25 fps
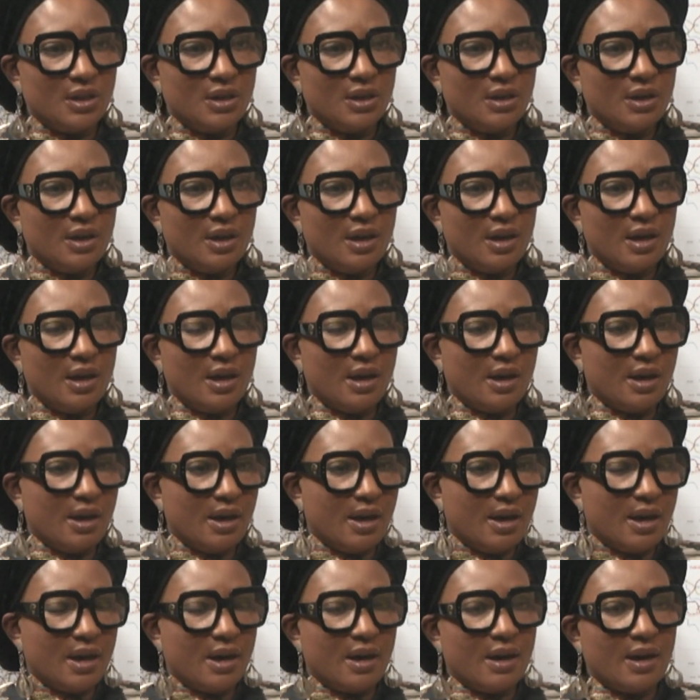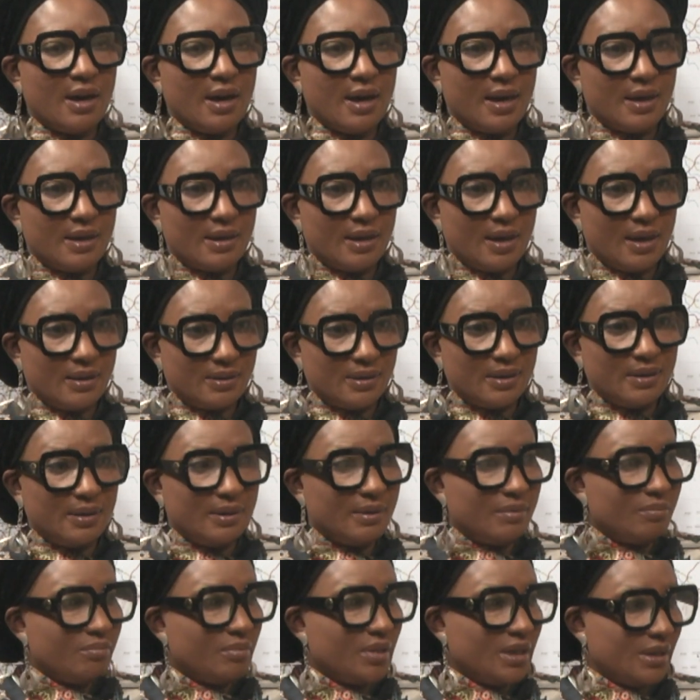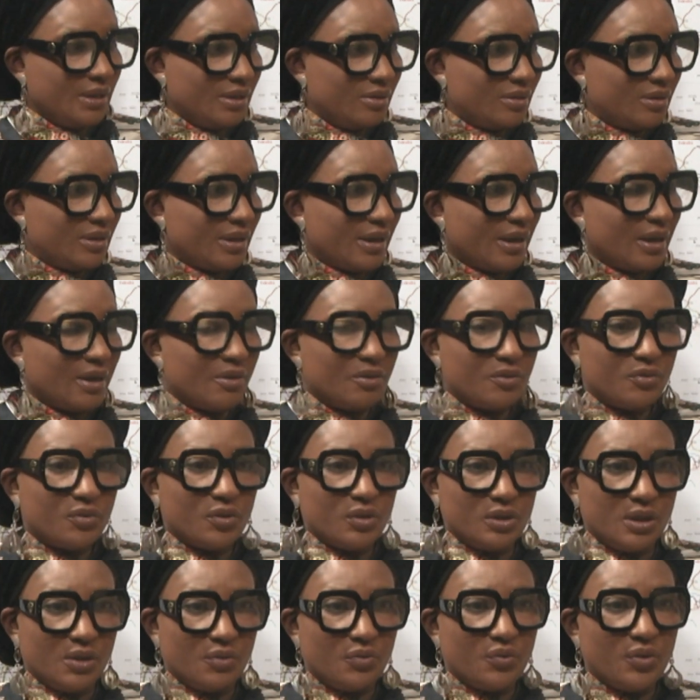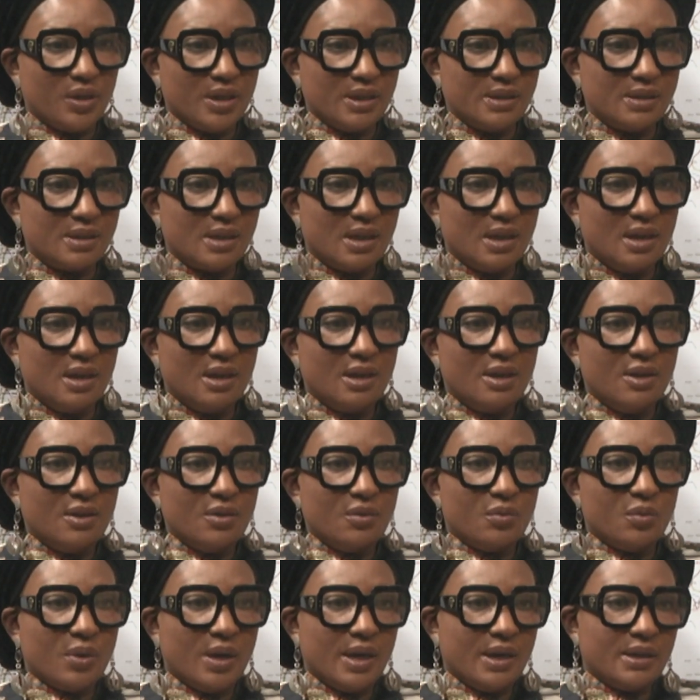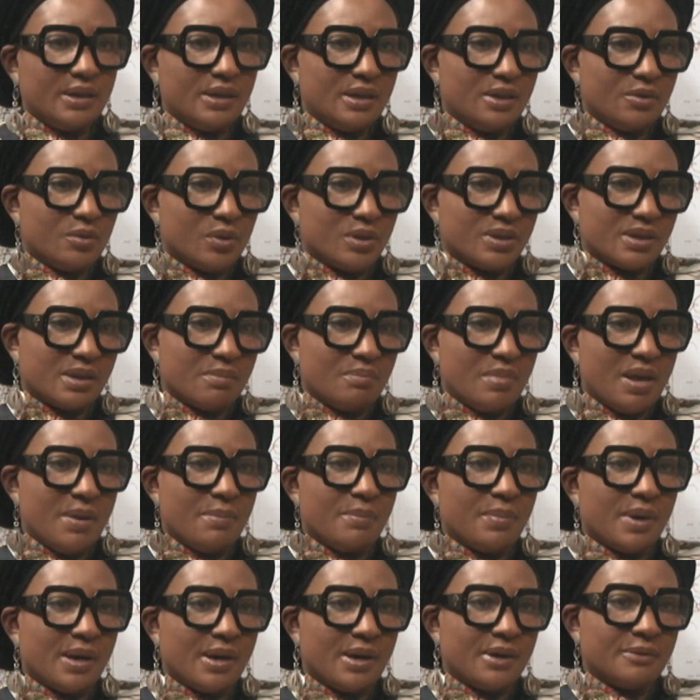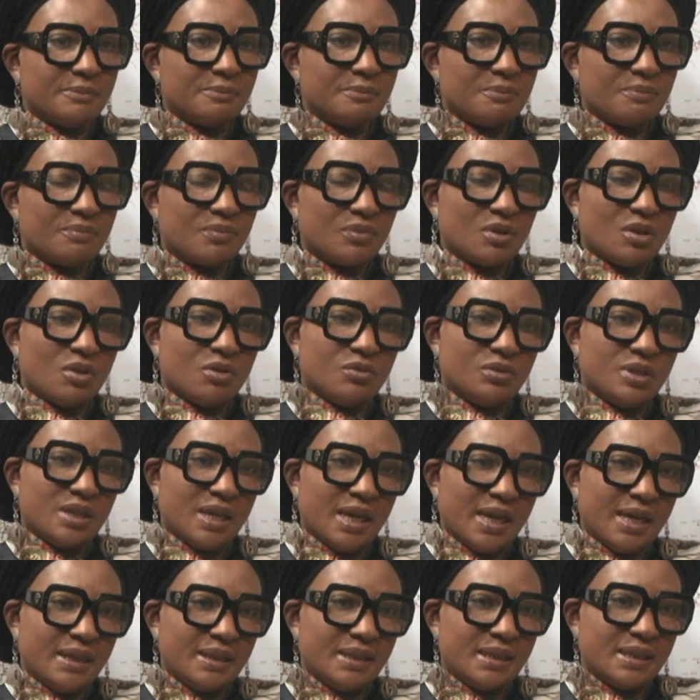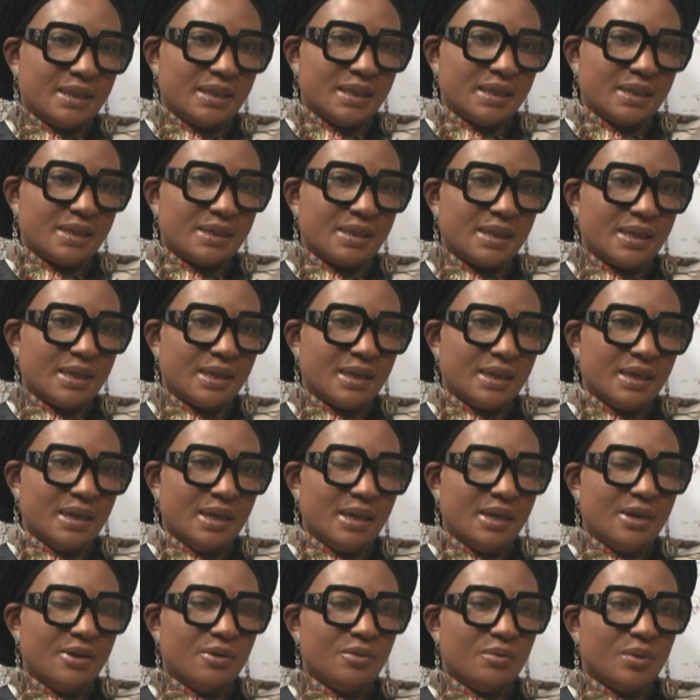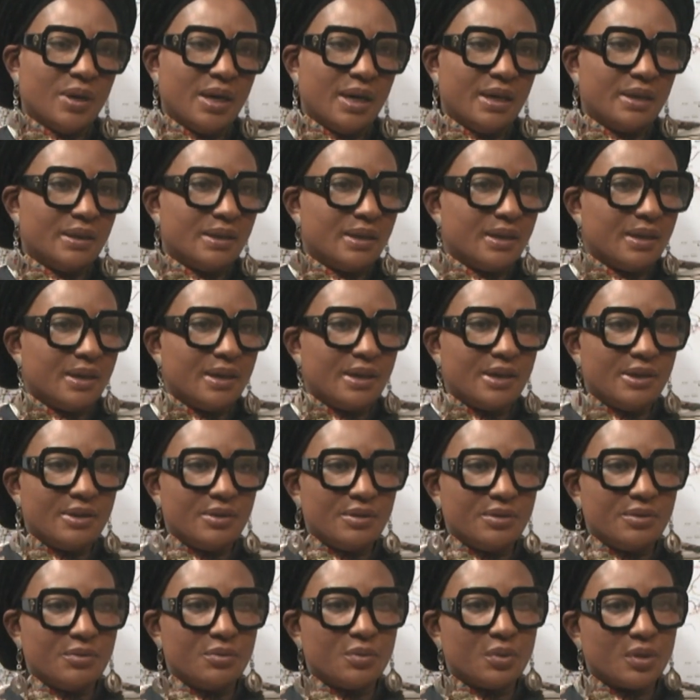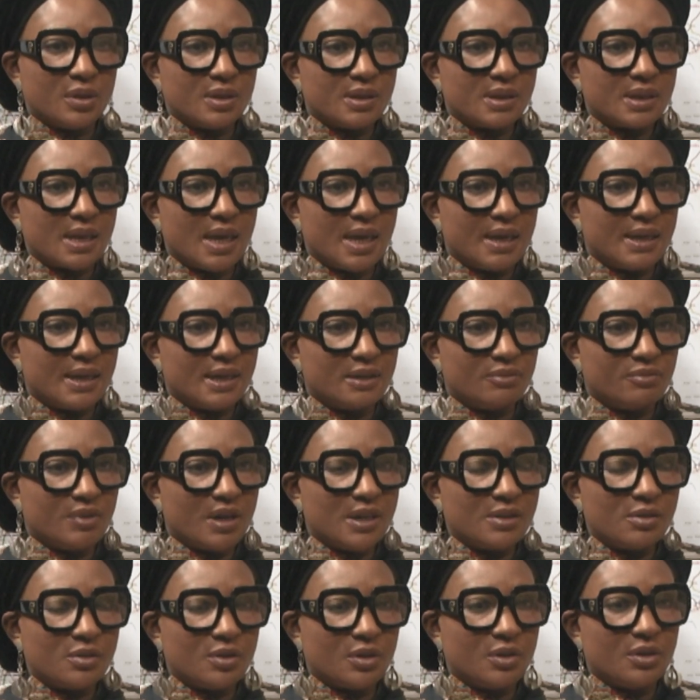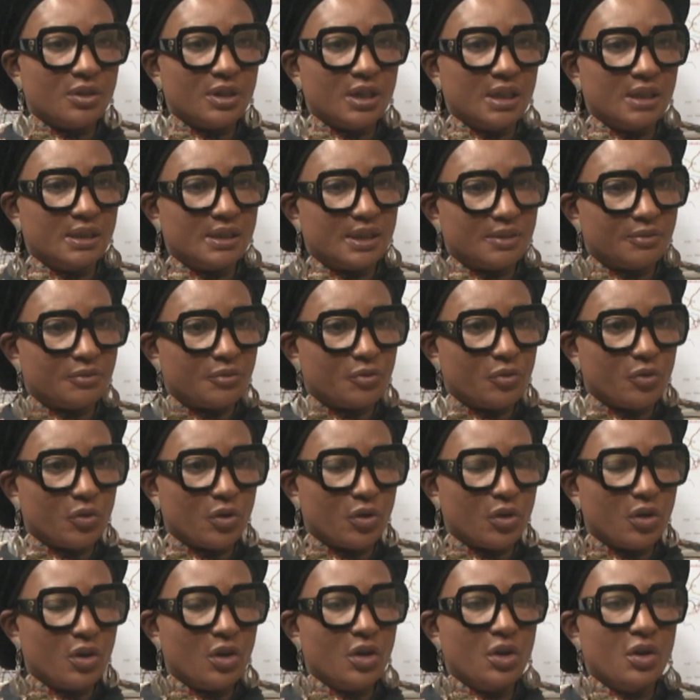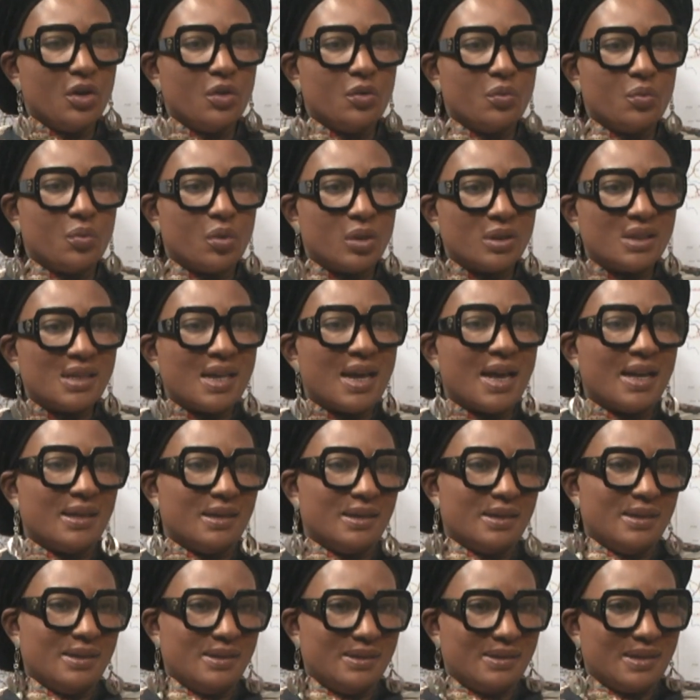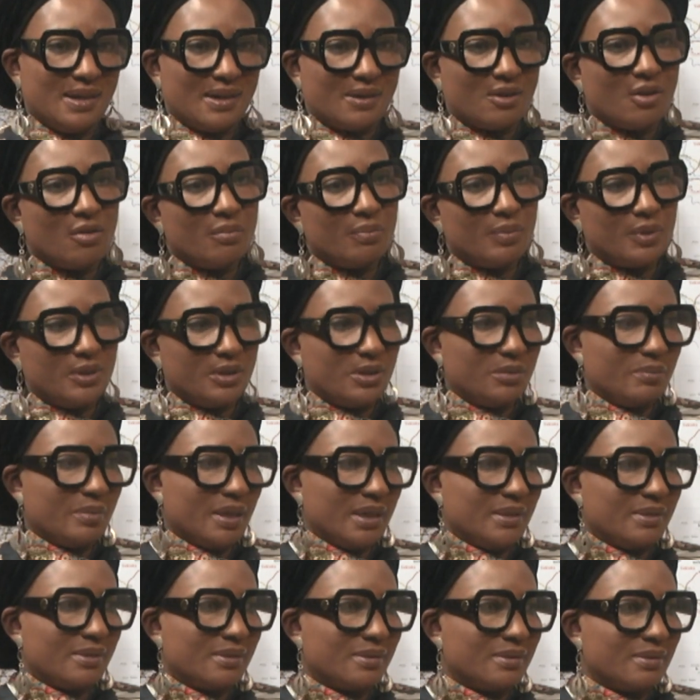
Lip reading: as a minister for defense, when he was a member of the NDDC, when he was an advisor in the four. What are his accomplishments?